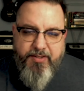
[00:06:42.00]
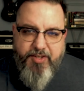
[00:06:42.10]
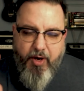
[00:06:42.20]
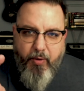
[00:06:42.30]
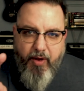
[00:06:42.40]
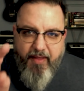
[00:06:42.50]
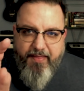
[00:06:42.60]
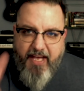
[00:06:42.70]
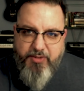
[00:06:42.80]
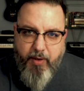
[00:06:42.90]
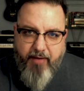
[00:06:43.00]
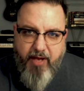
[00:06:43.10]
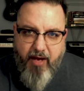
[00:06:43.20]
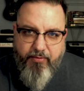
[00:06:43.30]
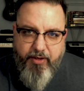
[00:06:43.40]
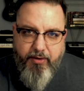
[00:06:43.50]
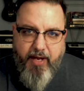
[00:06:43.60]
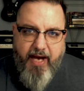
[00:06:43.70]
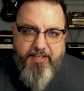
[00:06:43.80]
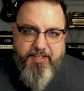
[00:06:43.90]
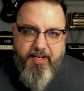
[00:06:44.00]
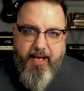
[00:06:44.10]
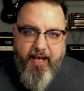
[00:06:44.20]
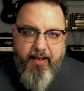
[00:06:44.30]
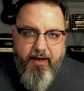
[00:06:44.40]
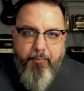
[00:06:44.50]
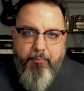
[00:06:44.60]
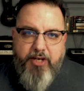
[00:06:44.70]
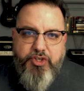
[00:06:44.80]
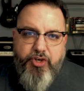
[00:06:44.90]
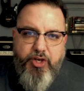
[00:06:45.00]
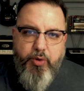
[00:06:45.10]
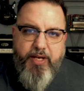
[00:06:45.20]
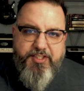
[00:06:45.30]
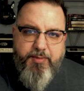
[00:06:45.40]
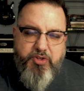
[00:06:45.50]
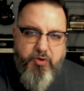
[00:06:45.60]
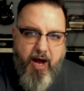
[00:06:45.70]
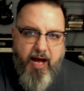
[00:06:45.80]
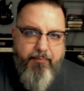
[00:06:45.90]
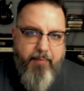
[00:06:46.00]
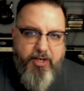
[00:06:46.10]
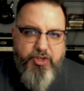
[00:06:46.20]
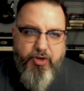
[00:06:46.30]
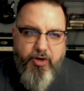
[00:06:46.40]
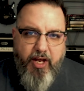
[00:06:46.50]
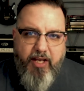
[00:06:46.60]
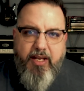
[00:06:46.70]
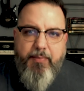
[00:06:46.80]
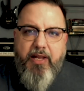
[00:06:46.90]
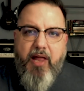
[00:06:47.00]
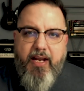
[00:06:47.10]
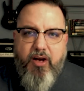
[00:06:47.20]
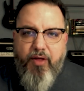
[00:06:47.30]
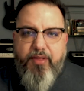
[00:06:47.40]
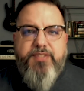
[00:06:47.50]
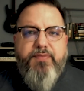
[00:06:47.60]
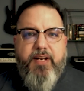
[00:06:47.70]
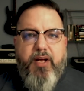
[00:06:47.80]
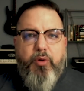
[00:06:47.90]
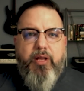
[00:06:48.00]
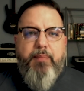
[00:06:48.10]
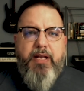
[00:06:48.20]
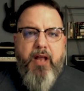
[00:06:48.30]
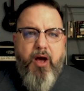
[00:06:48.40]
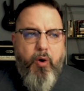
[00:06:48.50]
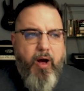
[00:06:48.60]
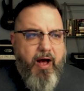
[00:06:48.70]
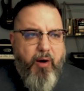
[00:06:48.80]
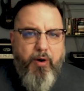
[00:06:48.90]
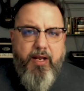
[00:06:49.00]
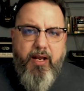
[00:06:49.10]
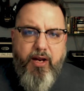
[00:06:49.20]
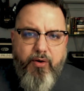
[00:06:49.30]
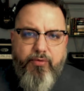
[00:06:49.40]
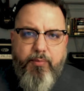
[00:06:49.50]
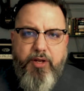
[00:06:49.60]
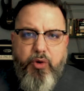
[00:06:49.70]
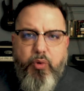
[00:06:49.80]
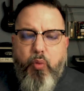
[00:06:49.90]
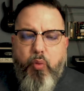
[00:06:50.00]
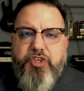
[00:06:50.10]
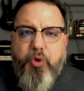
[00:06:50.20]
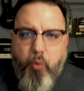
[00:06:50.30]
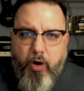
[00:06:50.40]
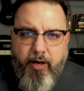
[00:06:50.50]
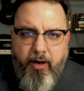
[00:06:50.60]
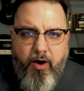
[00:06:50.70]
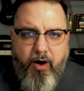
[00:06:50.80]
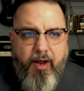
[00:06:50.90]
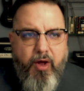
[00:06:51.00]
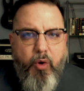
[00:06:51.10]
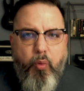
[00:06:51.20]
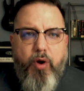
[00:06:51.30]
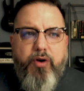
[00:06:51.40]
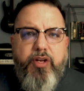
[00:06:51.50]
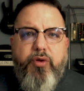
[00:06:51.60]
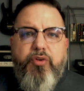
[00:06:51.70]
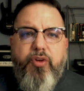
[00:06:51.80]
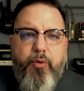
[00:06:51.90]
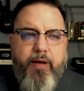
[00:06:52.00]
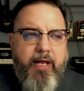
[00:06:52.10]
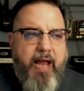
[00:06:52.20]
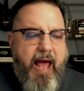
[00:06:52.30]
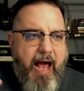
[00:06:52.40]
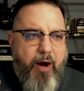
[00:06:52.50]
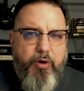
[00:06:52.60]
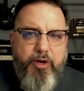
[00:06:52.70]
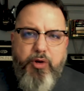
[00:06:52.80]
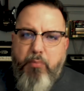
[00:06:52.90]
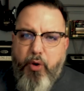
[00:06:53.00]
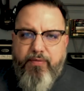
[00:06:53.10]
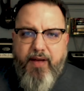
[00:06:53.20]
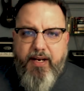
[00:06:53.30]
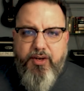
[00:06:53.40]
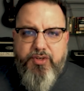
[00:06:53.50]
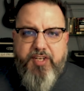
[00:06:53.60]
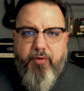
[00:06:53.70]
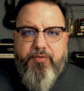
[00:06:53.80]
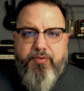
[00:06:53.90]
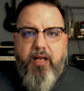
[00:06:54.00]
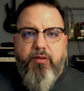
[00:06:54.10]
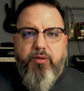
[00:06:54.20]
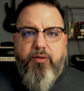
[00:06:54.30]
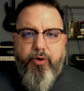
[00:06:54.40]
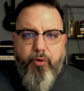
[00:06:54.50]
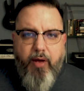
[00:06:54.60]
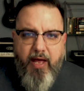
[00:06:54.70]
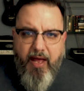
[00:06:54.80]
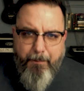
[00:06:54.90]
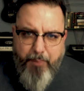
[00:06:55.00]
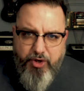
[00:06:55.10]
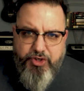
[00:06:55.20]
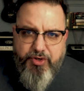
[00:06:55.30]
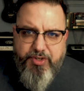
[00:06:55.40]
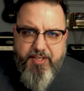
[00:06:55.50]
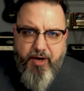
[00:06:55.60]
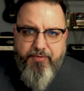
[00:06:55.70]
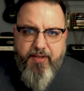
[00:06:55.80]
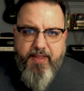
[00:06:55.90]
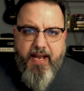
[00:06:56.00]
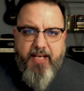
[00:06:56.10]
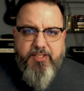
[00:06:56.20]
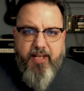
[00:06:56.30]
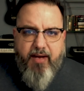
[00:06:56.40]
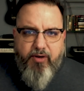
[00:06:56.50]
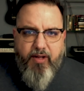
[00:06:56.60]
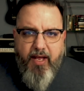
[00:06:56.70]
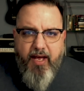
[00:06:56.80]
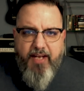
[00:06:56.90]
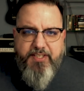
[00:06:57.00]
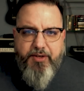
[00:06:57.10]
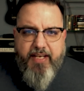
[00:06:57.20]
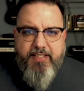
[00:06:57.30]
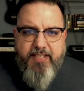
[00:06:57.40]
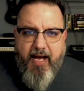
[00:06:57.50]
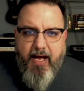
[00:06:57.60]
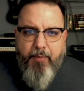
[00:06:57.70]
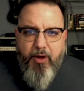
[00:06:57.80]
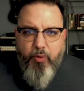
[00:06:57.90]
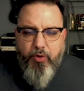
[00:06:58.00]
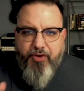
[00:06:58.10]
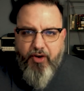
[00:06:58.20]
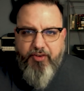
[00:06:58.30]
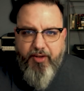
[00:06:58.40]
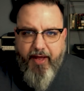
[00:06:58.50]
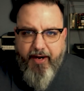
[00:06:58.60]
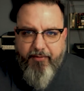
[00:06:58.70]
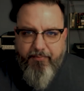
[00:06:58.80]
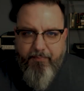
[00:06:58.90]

So that's what I've got for you guys today. Make sure you hit subscribe. Make sure, give me a like on this video. Let me know. I want to hear from you what you're working on. What are you doing and how are you motivating yourself to get through and push yourself to the next level? Until next time, we'll talk to you later.